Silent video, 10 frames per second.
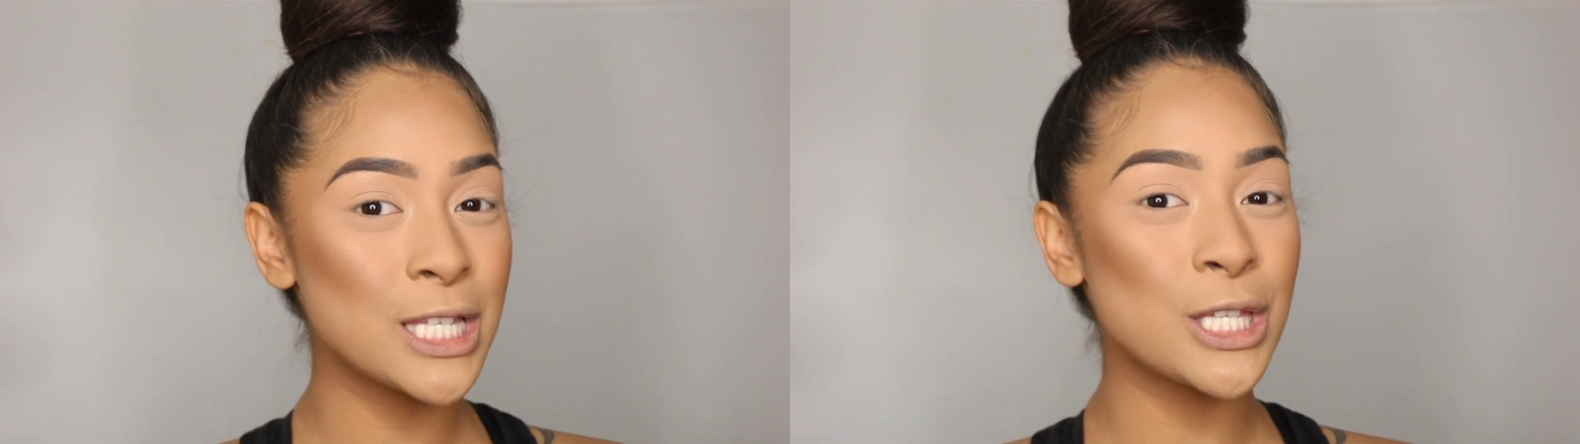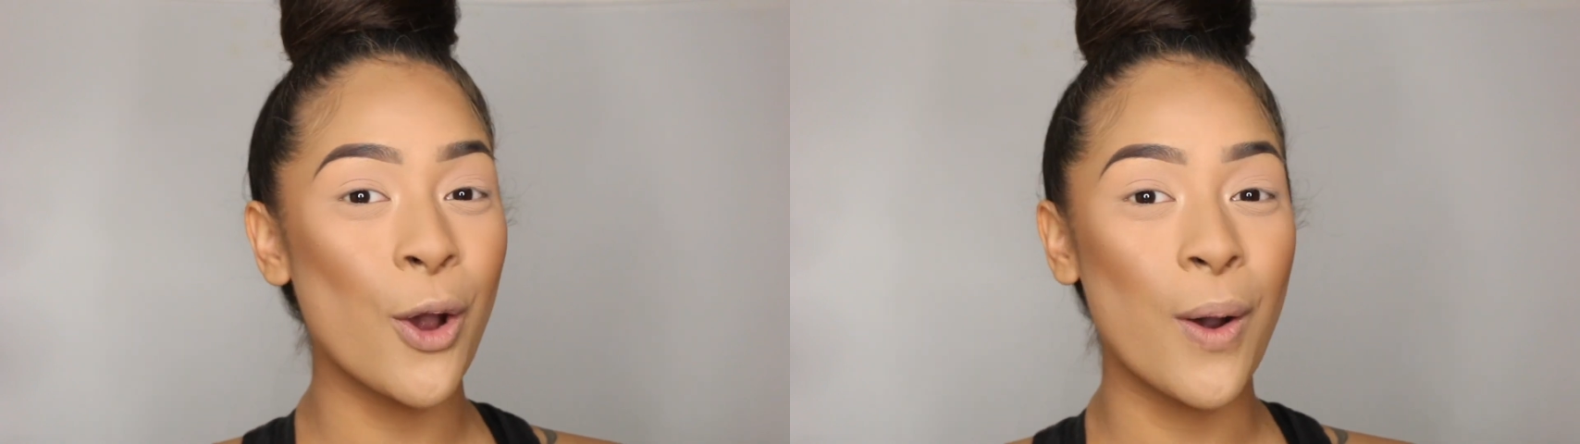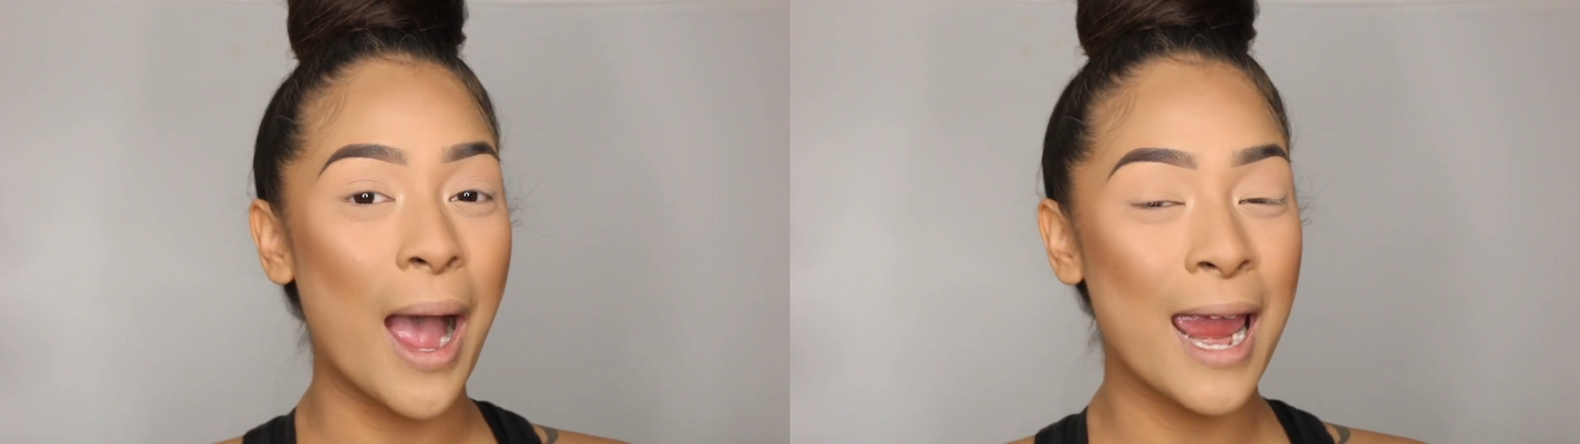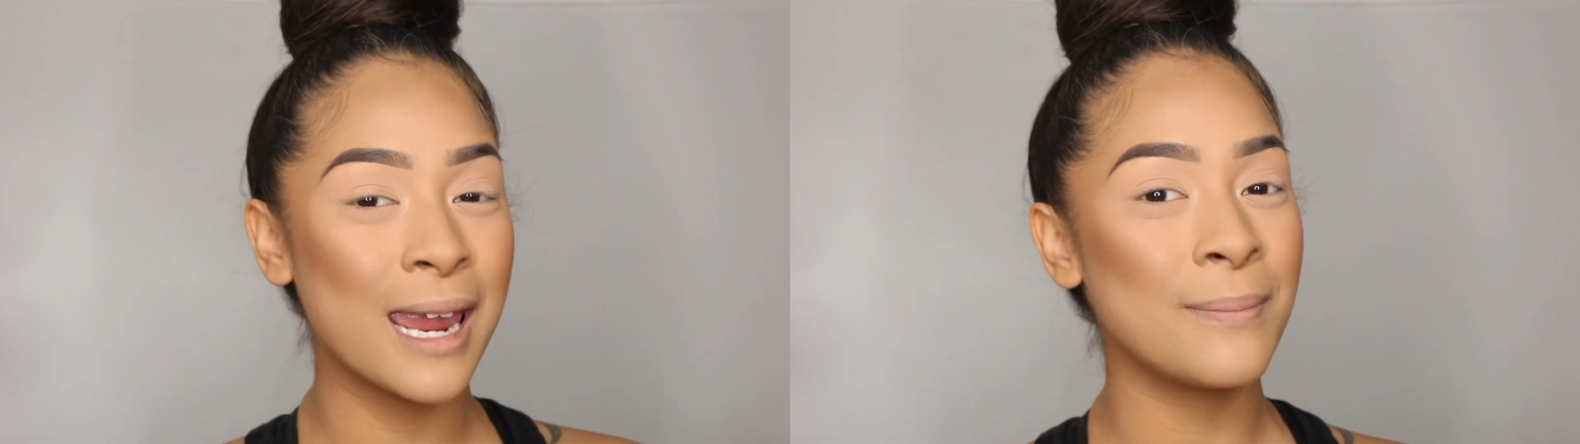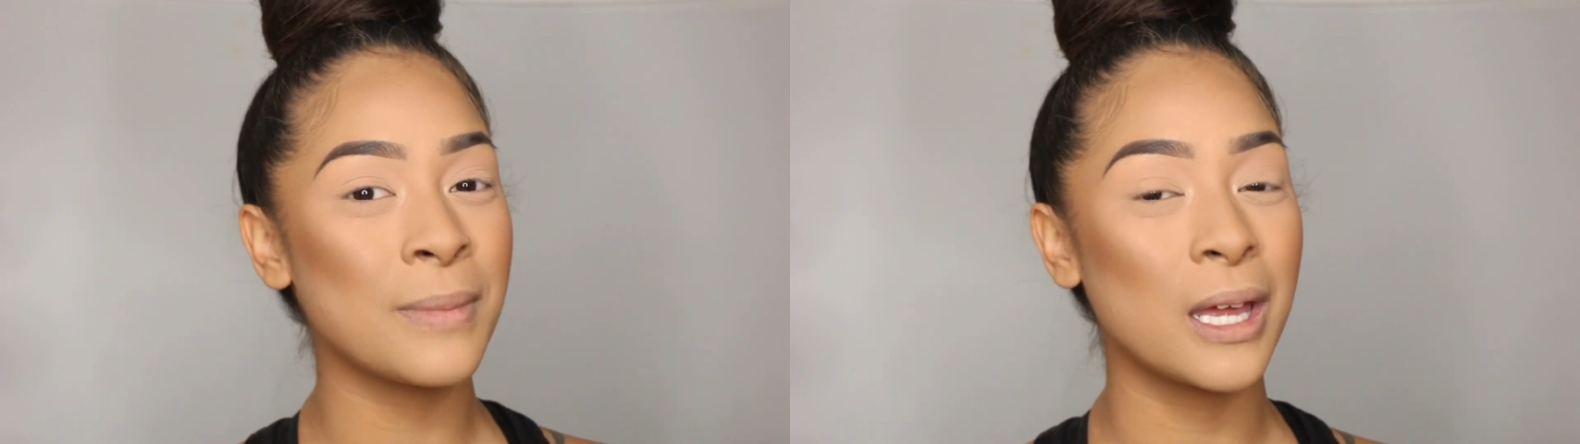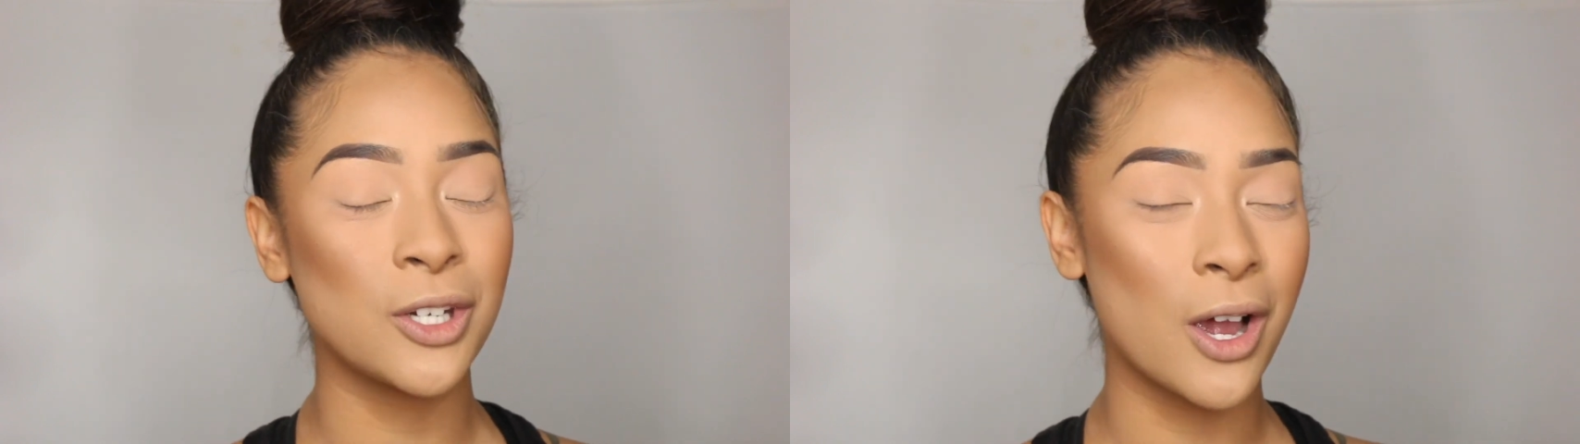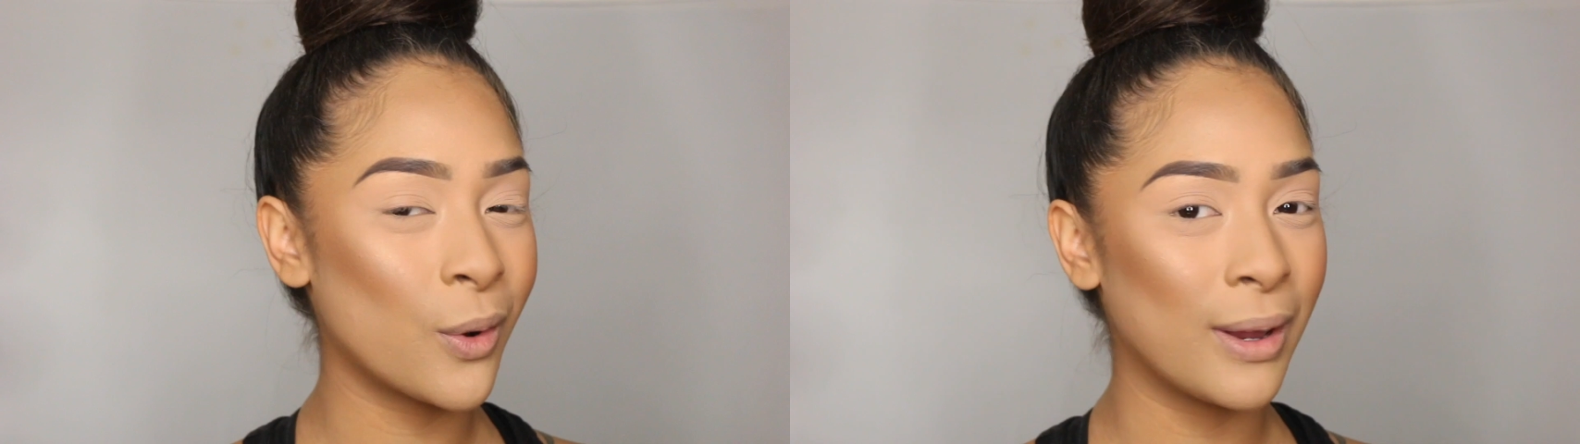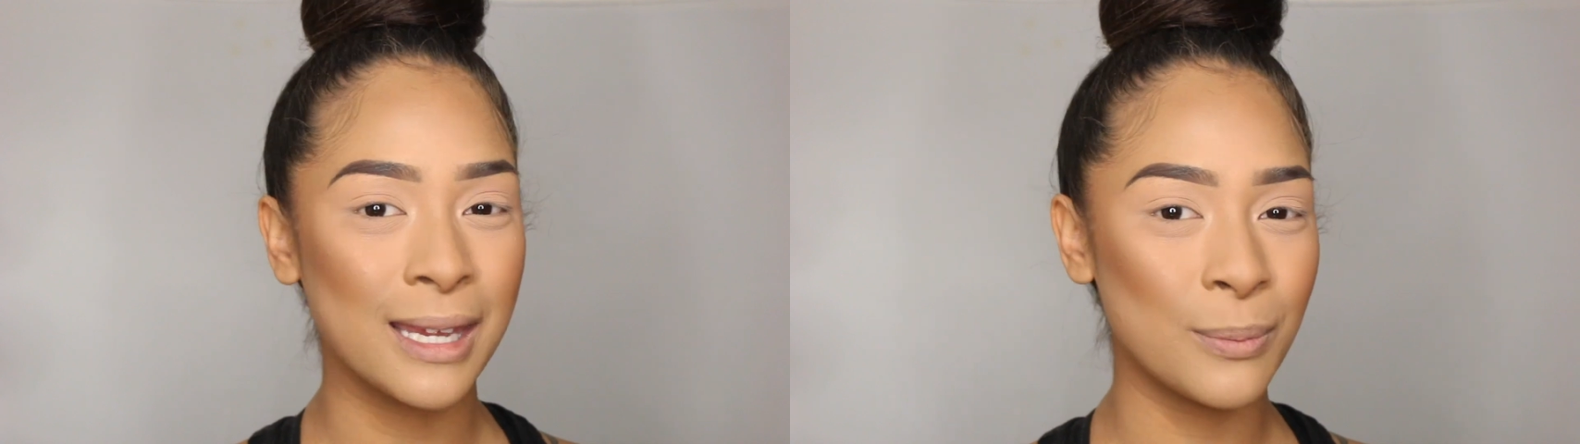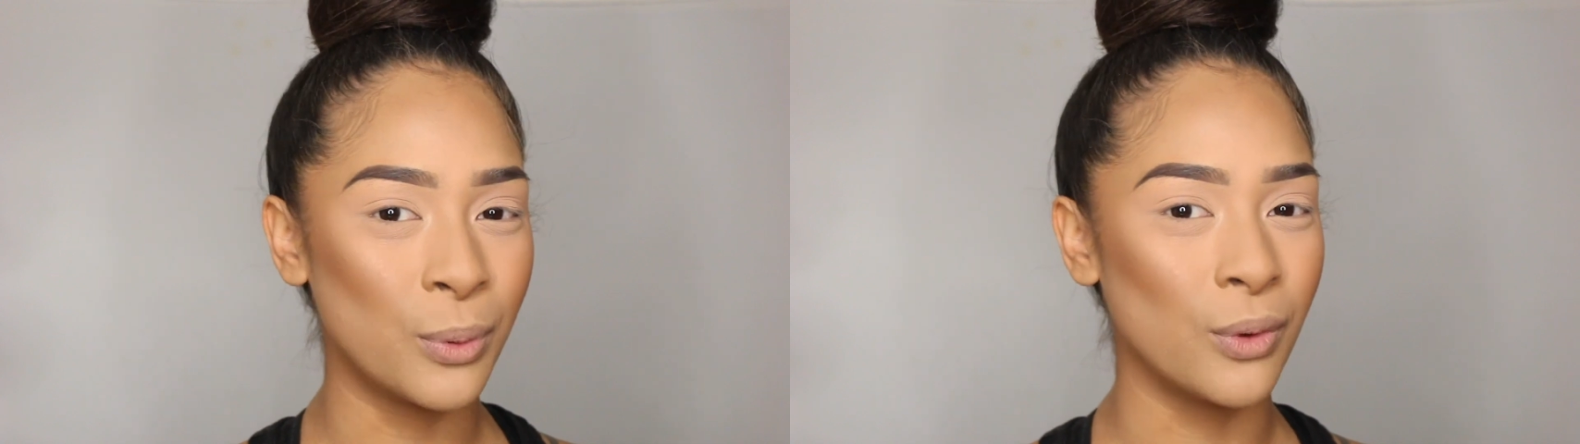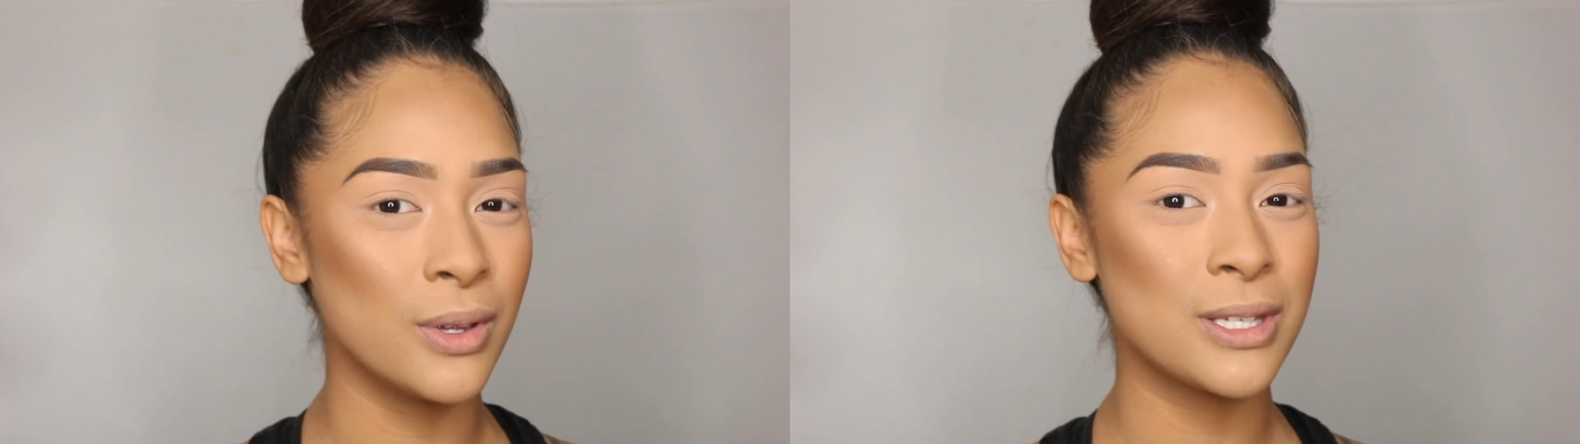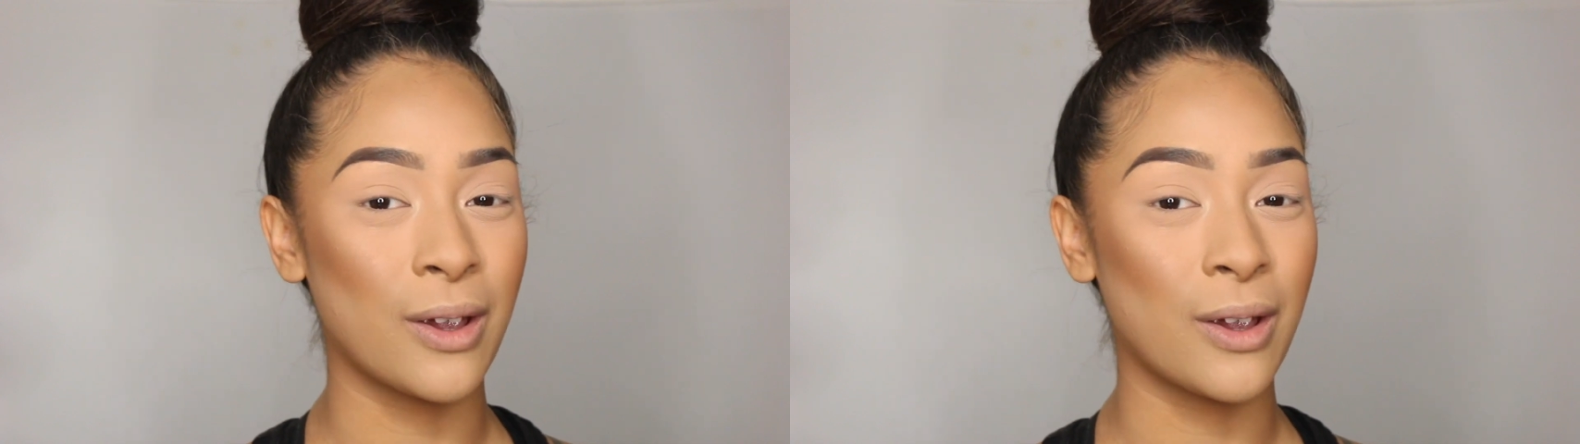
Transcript: so I am not going in the pool.